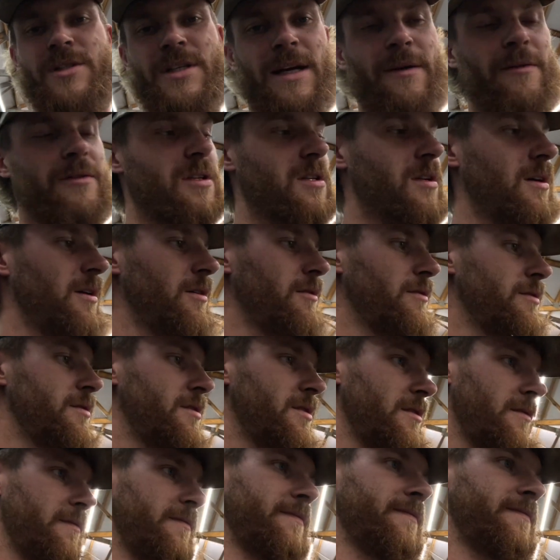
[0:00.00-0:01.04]
that one's
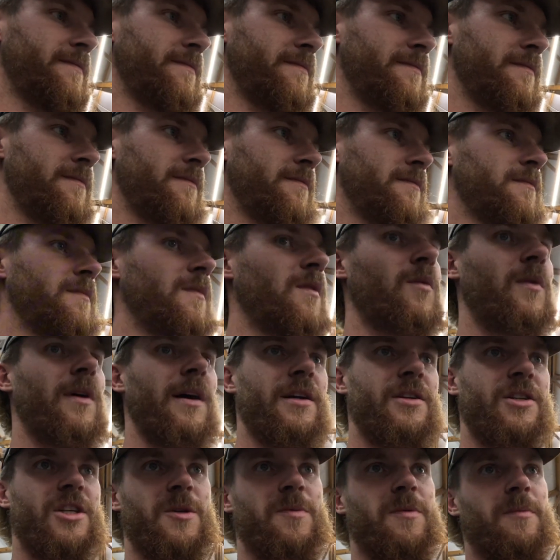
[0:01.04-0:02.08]
close, and the
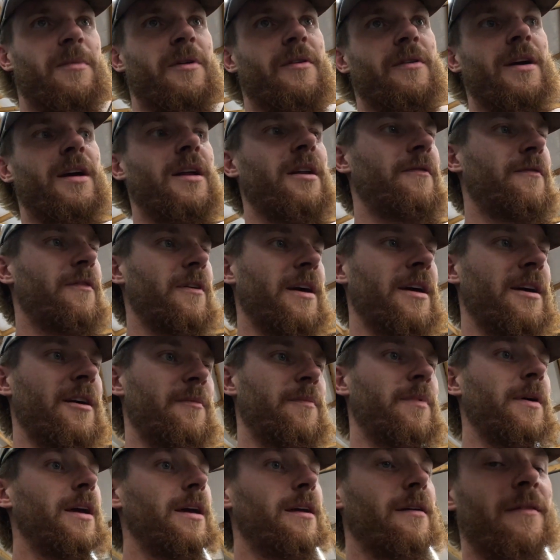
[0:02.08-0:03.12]
white Jeep will be ready for
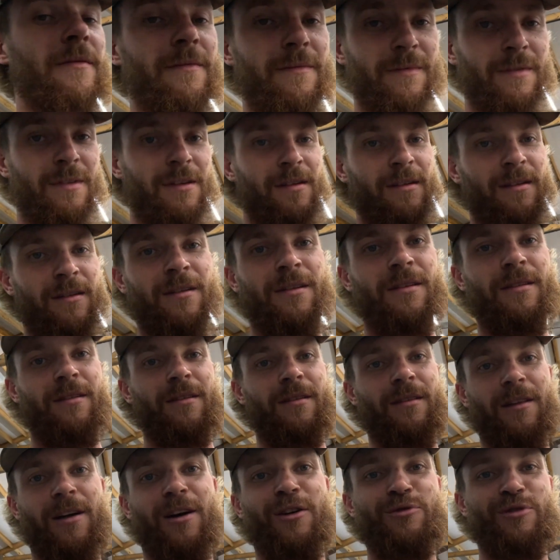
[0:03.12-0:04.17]
AOP
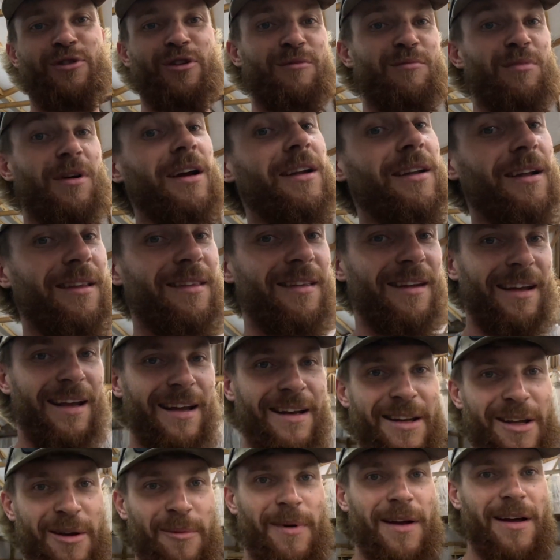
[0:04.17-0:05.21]
as long as we don't break nothing at
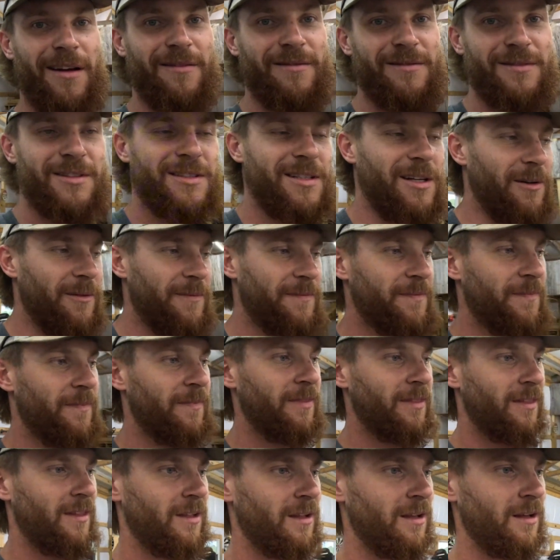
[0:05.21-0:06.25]
Indian Mountain. So
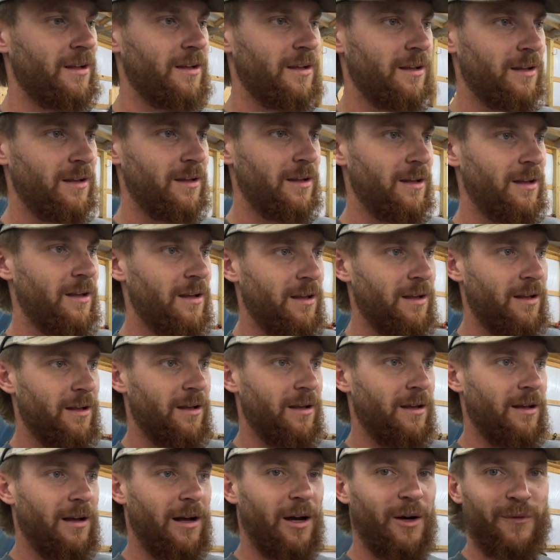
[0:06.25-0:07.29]

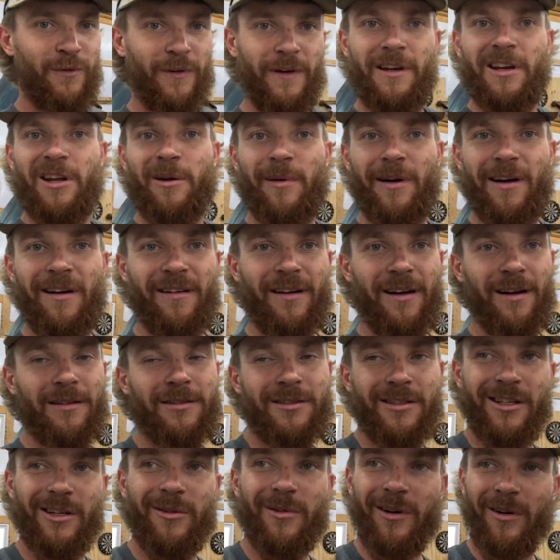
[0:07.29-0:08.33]
hopefully Indian Mountain
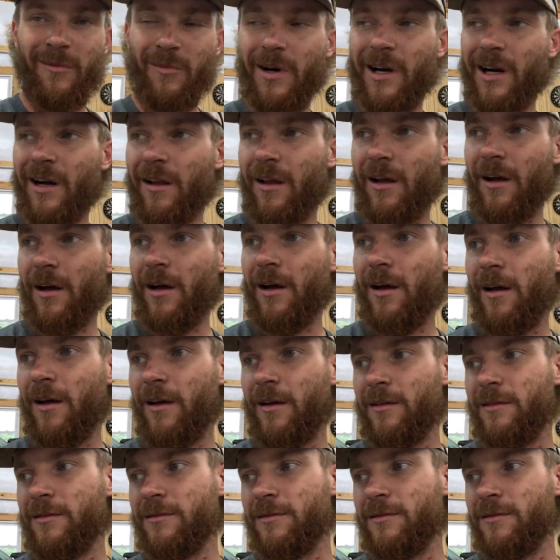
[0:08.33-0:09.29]
goes good. We don't break a lot.